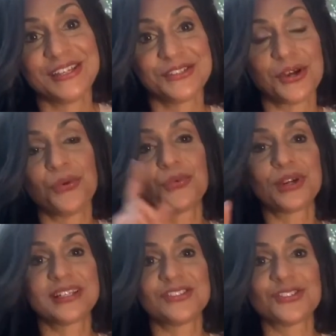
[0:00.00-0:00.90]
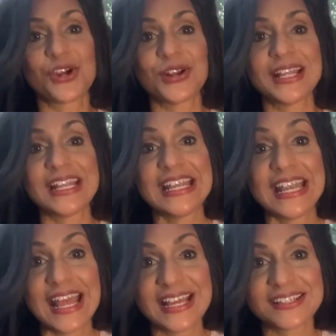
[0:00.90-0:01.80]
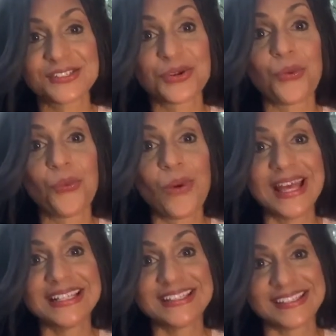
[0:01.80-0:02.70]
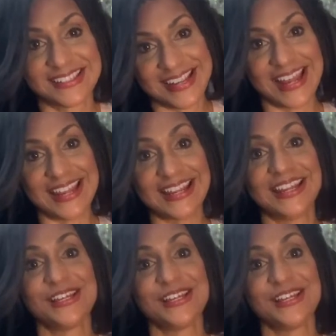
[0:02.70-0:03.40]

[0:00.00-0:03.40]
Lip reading: So we're going to start it next Wednesday.